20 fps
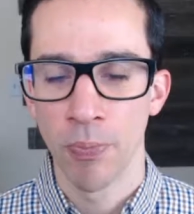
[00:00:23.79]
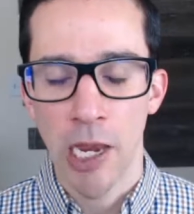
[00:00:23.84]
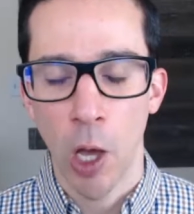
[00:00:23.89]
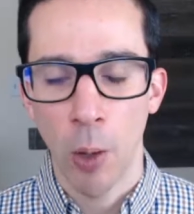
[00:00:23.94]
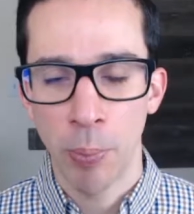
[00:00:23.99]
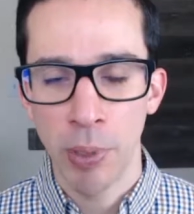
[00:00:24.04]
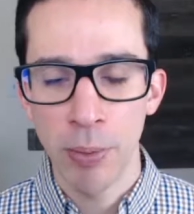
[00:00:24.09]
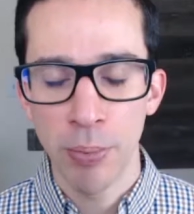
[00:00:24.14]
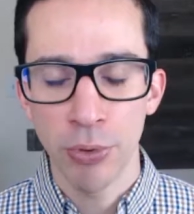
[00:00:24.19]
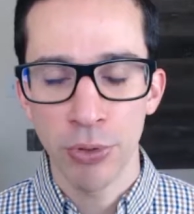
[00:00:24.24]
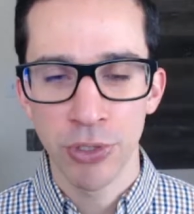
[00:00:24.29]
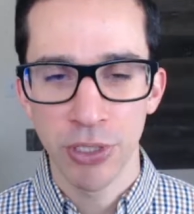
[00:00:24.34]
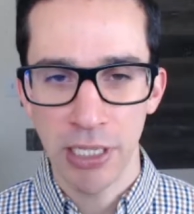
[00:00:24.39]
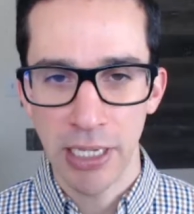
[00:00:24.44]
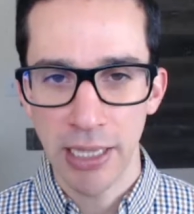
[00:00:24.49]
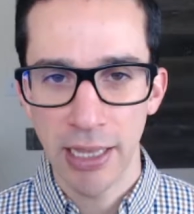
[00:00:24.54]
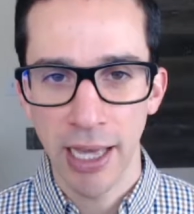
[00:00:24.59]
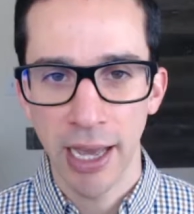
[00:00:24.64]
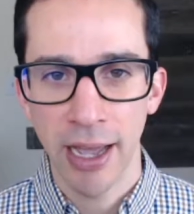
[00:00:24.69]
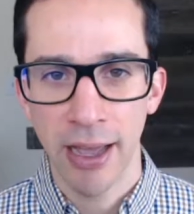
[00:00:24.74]
Now people
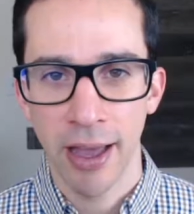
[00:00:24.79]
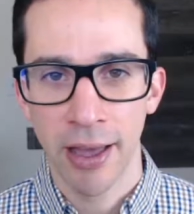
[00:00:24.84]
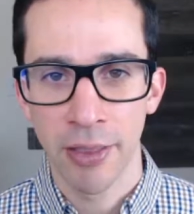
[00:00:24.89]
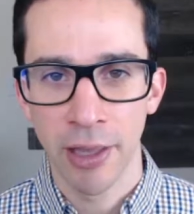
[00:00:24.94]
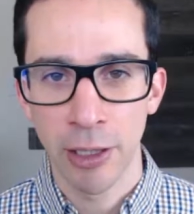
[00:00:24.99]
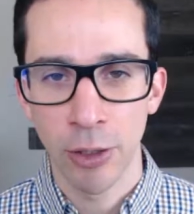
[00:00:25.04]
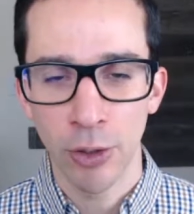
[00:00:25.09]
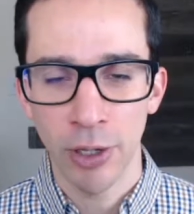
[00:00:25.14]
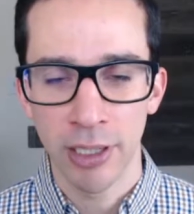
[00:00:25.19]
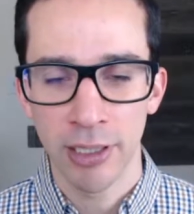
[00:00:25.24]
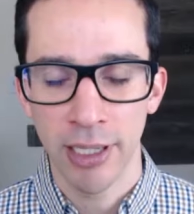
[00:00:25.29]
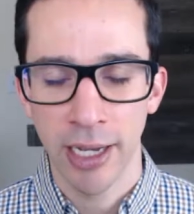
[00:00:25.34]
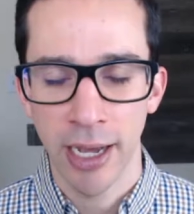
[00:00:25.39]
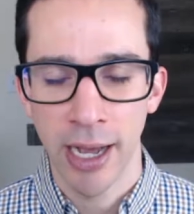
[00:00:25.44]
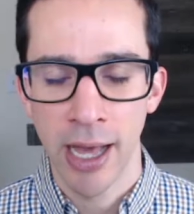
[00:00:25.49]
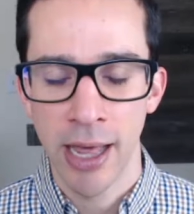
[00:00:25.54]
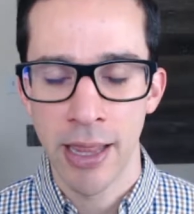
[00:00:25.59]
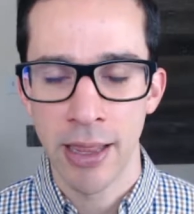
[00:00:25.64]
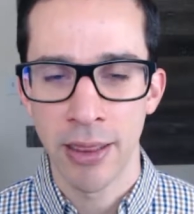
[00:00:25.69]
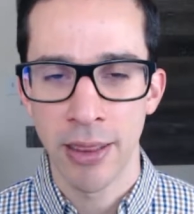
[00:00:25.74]
see that and they look at
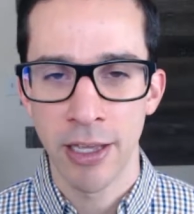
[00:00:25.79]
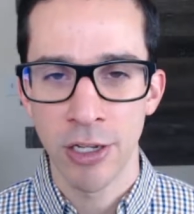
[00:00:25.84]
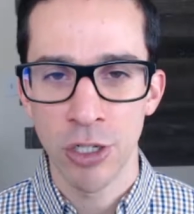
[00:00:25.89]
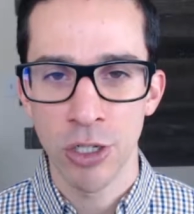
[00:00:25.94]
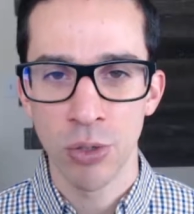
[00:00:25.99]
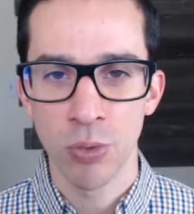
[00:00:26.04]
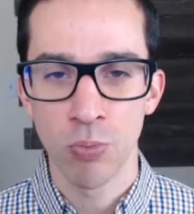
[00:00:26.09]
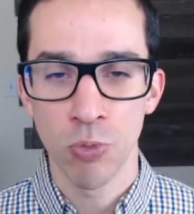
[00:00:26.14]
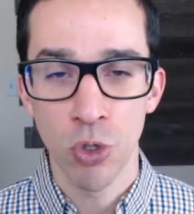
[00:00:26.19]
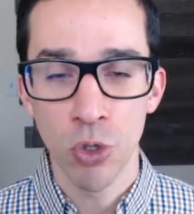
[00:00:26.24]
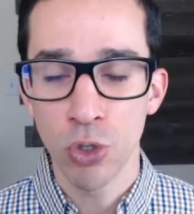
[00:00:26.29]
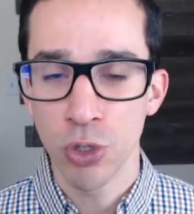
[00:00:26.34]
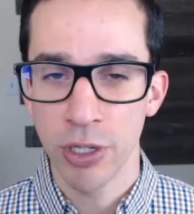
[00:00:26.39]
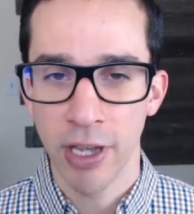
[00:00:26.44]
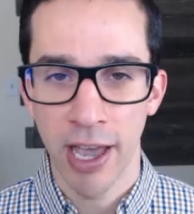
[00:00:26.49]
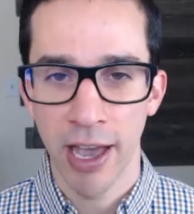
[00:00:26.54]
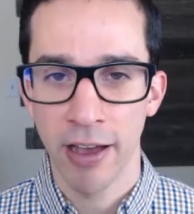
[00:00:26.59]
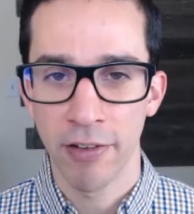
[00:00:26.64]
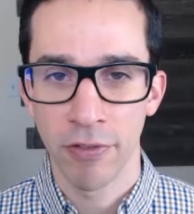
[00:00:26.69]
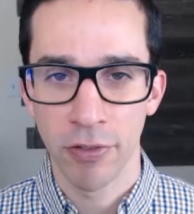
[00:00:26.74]
that and they usually
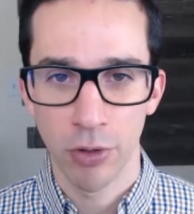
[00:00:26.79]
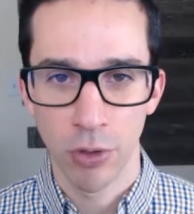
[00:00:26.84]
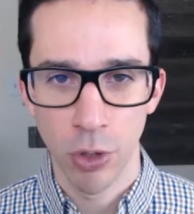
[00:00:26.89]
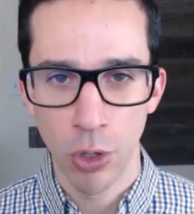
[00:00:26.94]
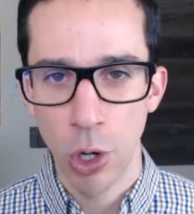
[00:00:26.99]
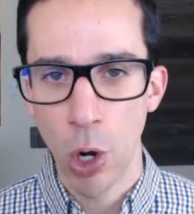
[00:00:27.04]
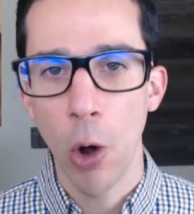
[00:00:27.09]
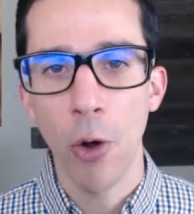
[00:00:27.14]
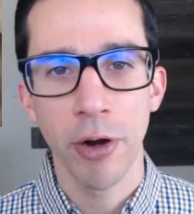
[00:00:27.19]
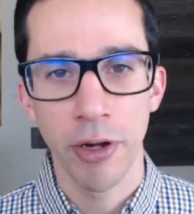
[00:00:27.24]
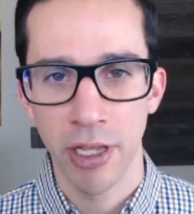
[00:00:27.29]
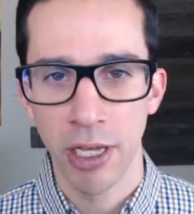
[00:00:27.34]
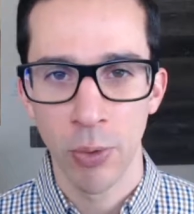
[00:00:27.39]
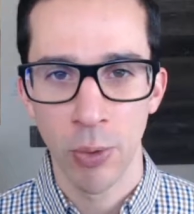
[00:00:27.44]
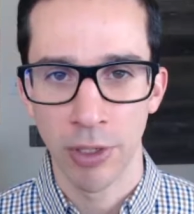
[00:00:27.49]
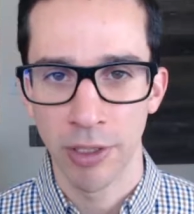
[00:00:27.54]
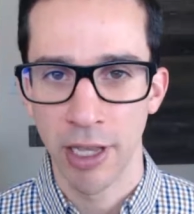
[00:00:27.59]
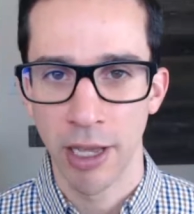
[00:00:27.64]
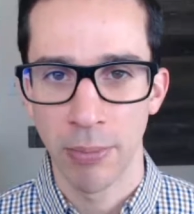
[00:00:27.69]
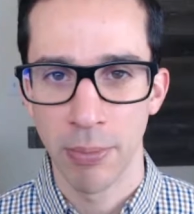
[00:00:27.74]
have no idea
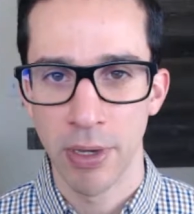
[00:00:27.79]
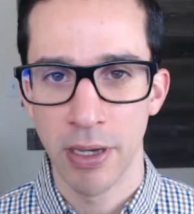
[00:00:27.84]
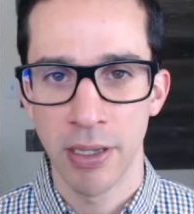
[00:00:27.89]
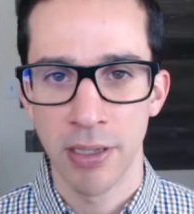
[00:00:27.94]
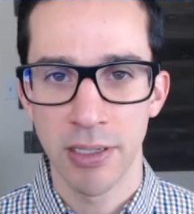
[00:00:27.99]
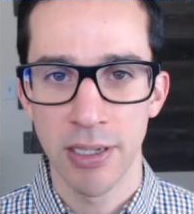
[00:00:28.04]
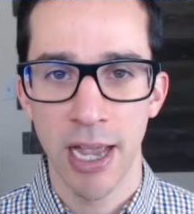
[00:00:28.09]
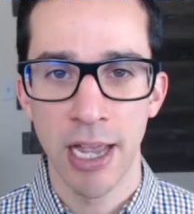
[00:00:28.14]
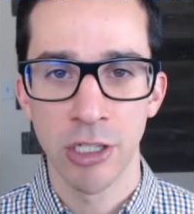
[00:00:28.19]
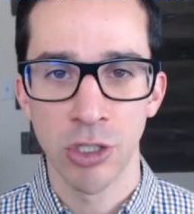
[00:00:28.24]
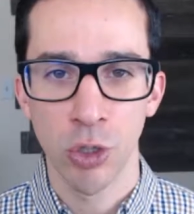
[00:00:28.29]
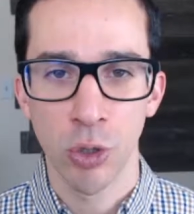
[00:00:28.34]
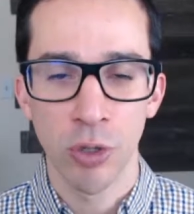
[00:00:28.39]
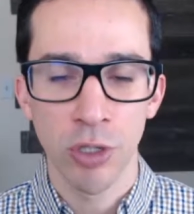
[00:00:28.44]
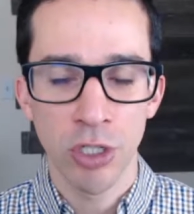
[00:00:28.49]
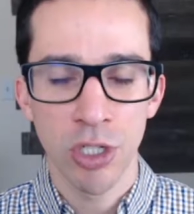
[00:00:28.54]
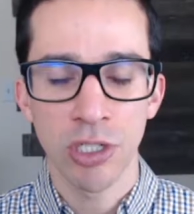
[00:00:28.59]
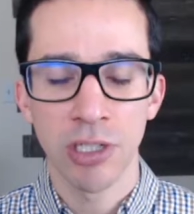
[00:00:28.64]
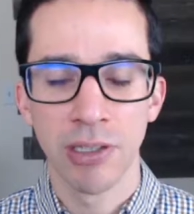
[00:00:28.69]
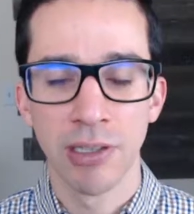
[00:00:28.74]
what that means, and so
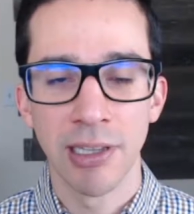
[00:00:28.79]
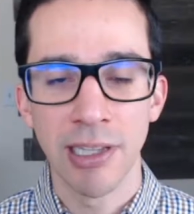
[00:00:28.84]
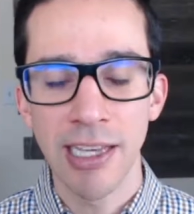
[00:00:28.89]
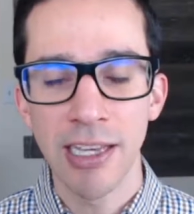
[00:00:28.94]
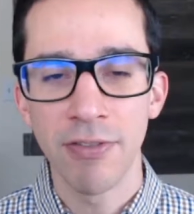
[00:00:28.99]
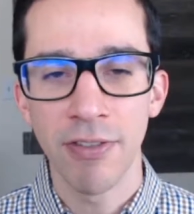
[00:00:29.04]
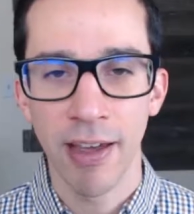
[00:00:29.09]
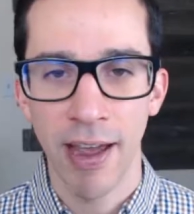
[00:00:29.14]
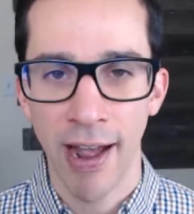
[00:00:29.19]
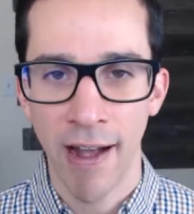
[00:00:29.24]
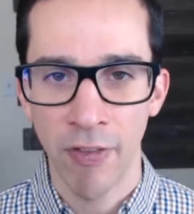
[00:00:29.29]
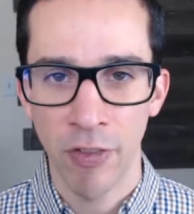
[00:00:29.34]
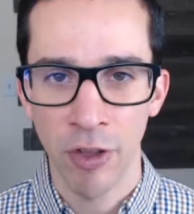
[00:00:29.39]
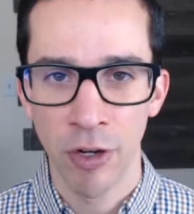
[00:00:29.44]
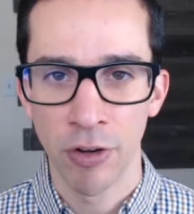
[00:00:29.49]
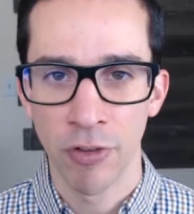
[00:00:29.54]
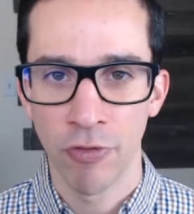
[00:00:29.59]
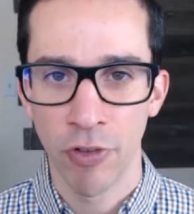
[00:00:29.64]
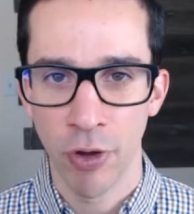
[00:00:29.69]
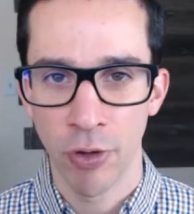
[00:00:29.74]
they just leave it at the
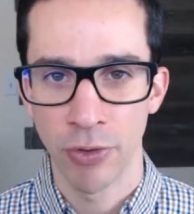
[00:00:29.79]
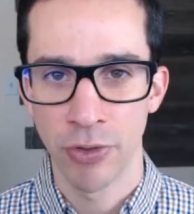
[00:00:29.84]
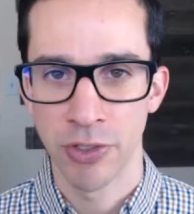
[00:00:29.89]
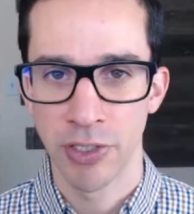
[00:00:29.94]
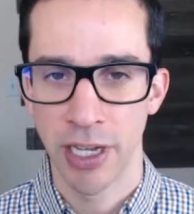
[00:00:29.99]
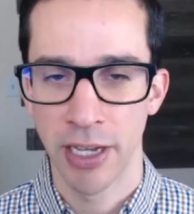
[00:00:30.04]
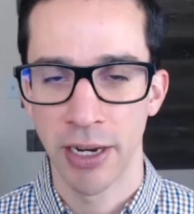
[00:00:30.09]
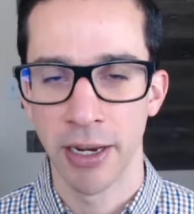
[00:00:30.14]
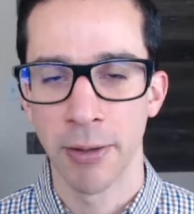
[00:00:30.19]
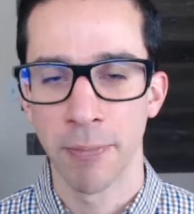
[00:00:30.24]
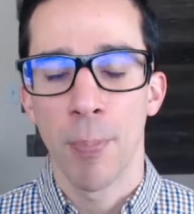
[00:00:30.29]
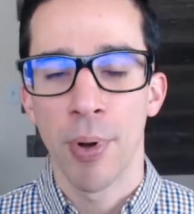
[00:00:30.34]
default setting.